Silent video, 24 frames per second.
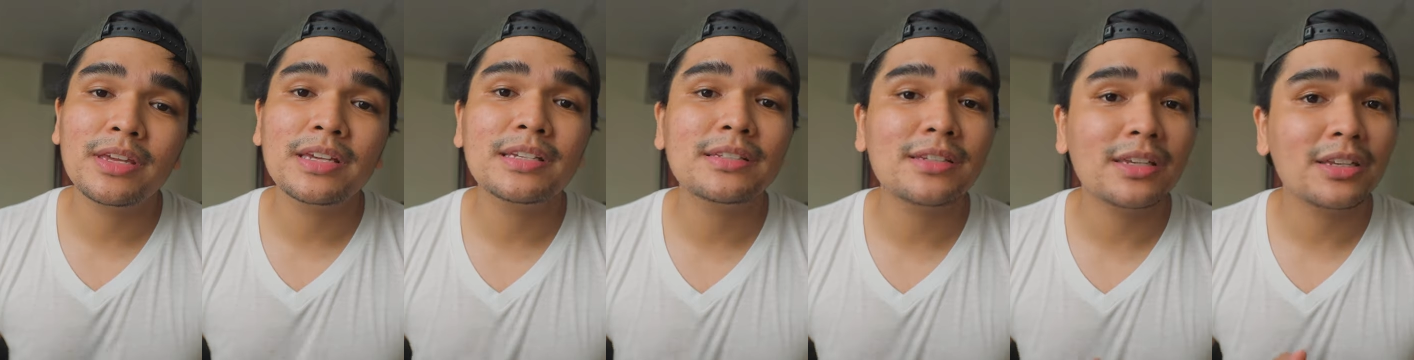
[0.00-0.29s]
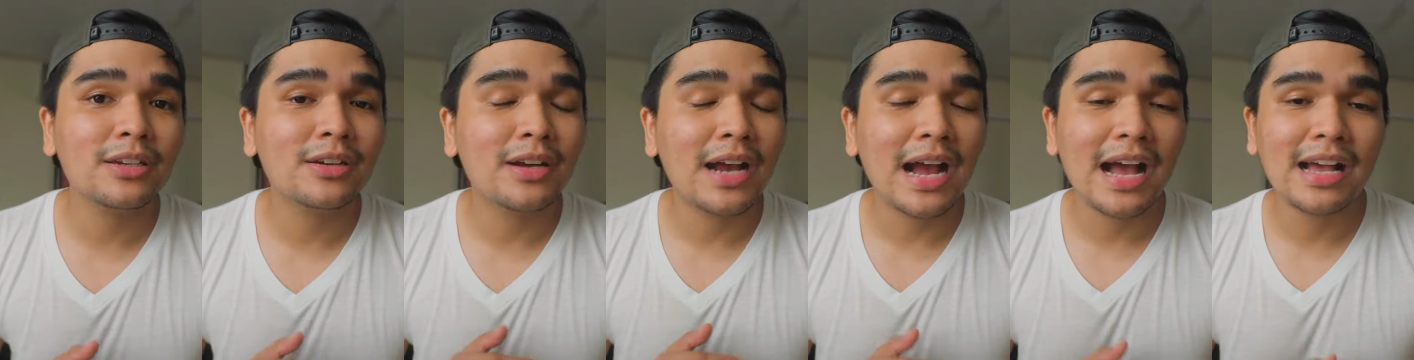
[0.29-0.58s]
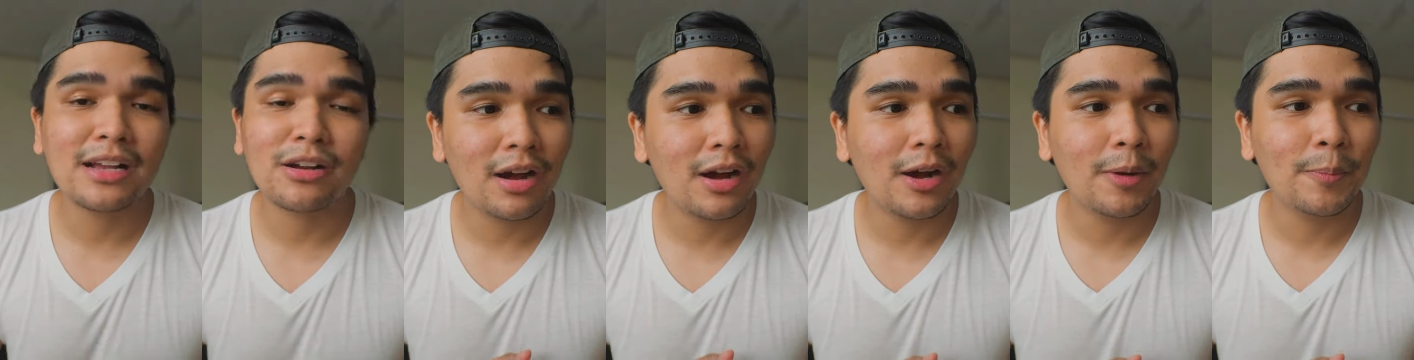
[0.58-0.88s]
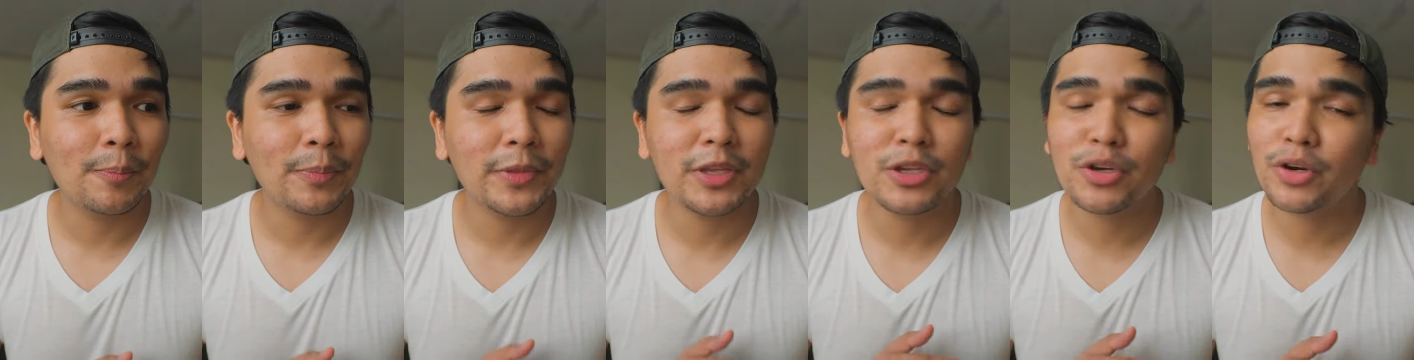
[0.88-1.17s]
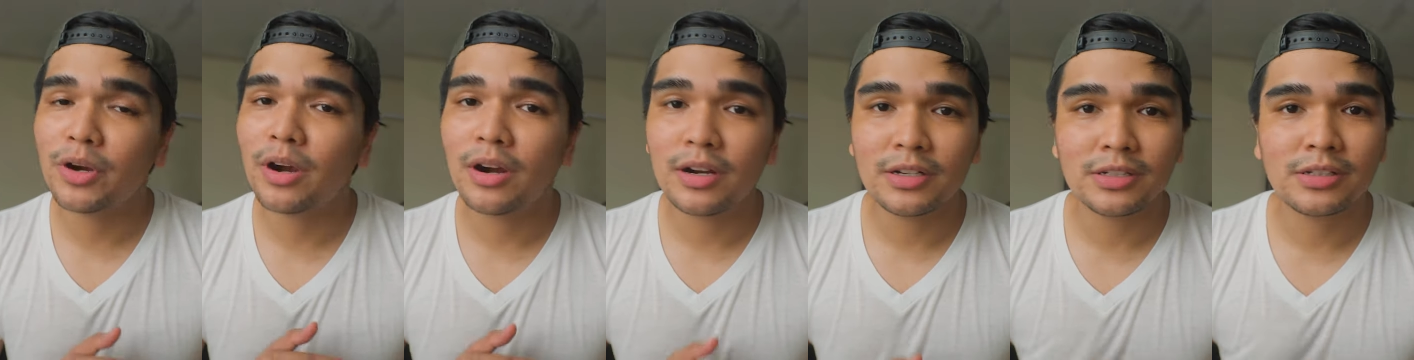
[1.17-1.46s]
things in
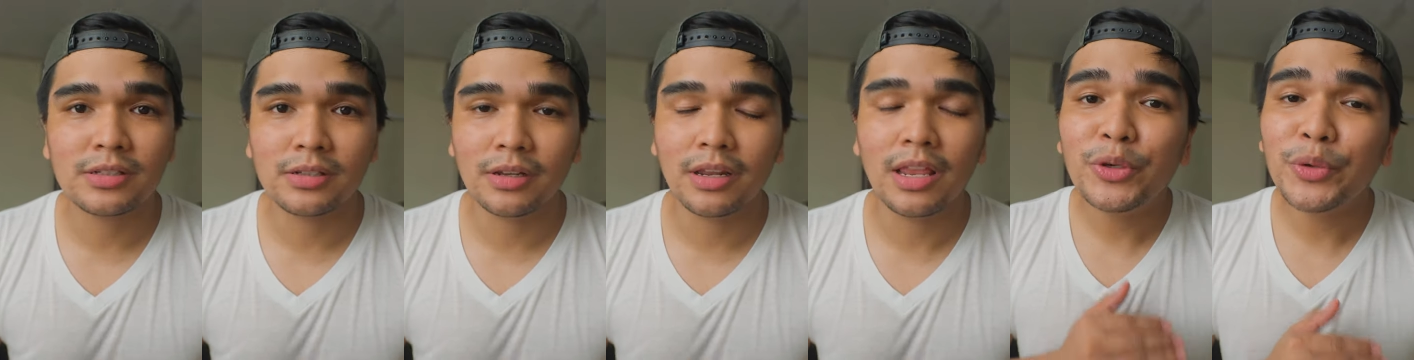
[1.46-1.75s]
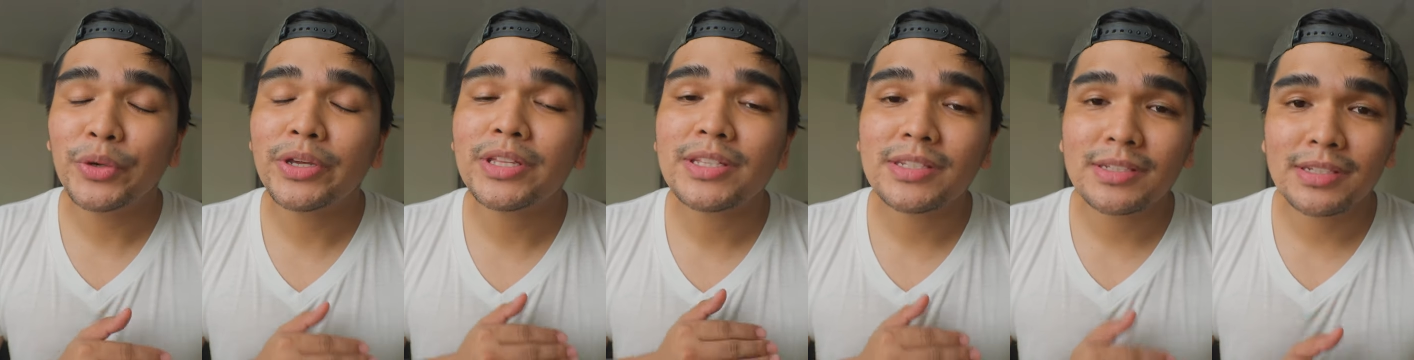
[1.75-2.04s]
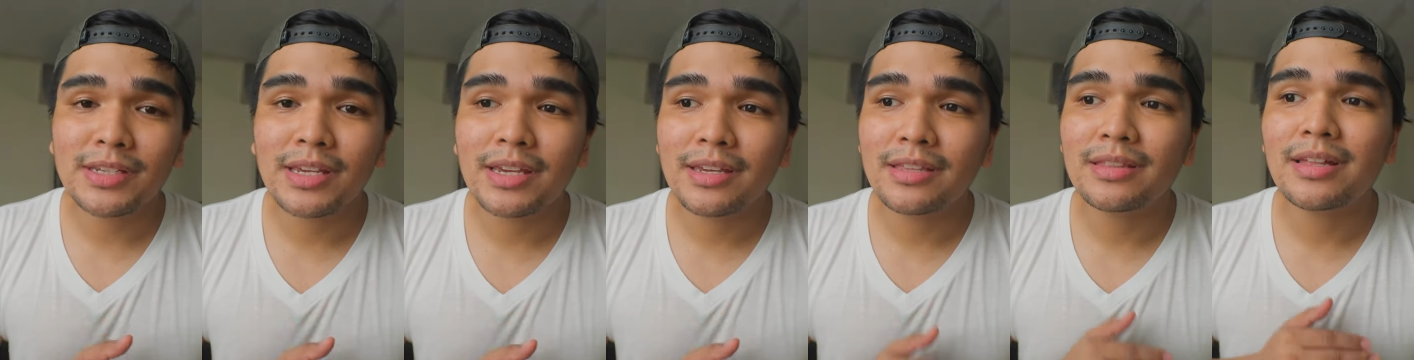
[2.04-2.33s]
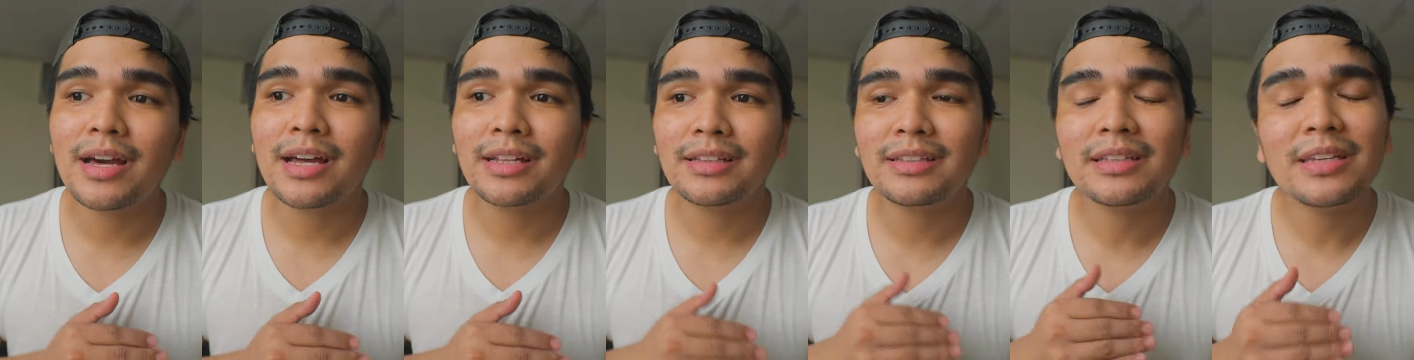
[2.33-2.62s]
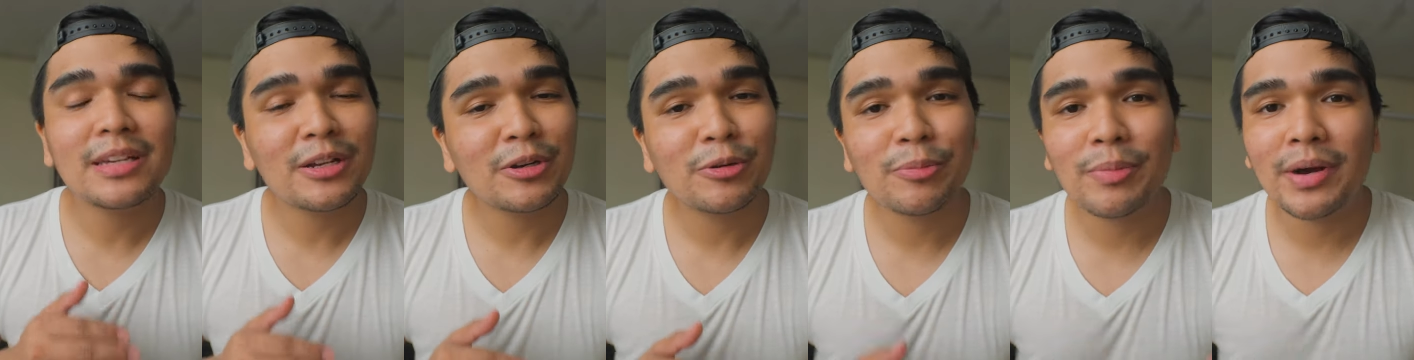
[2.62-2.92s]
your arsenal, you can say that
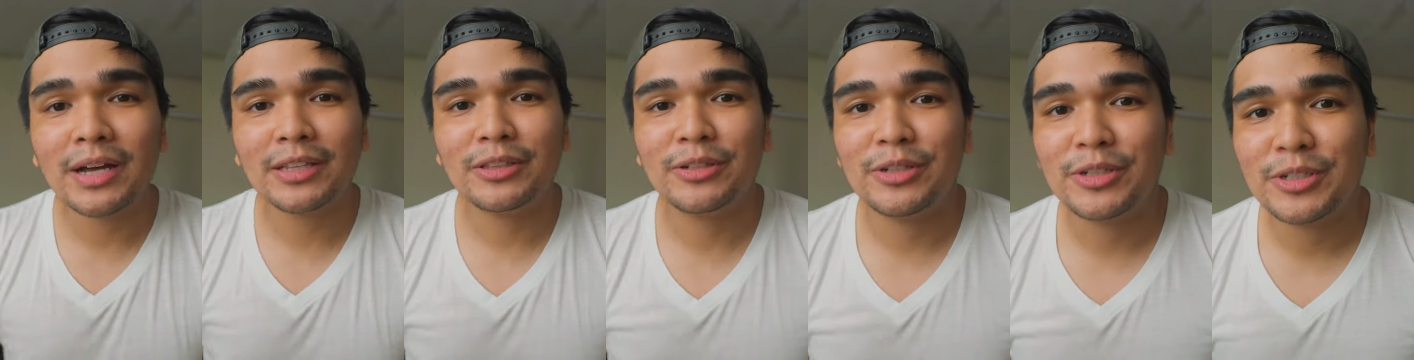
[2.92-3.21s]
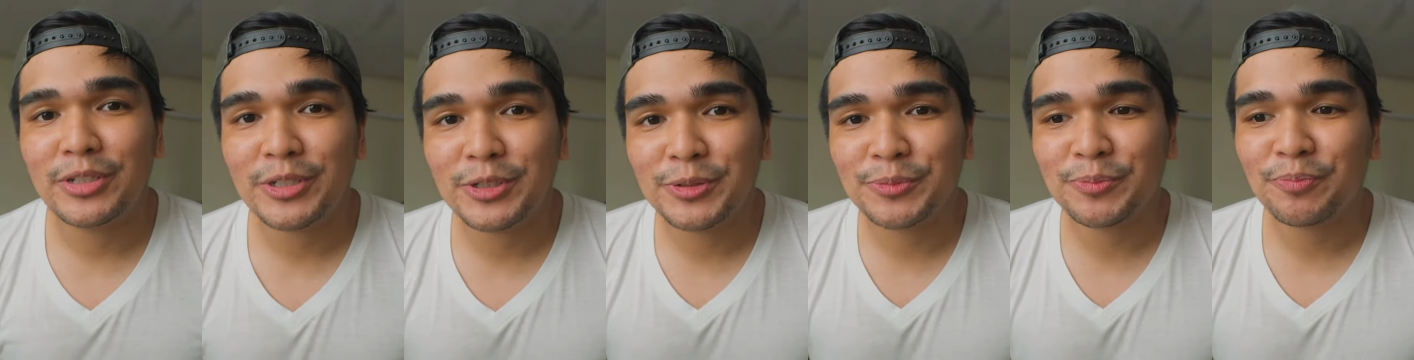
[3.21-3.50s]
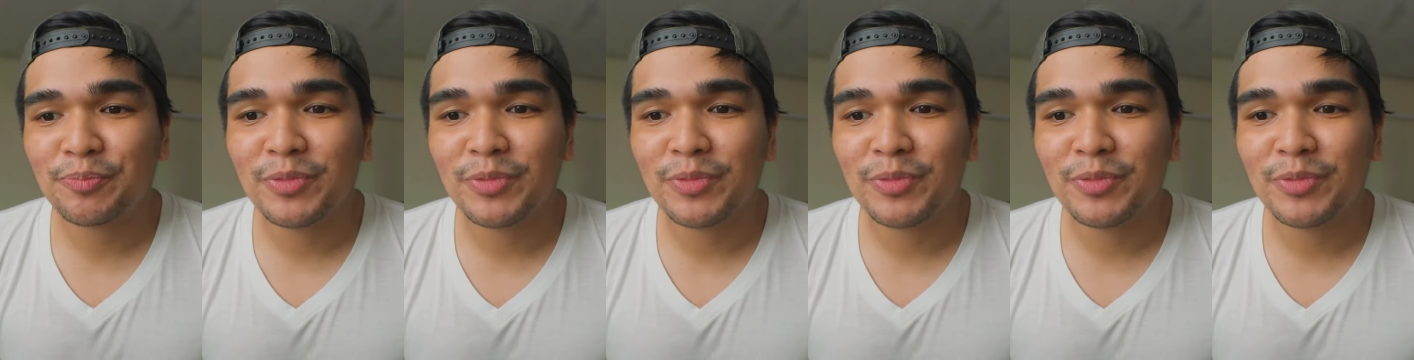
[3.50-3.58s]
gear matters.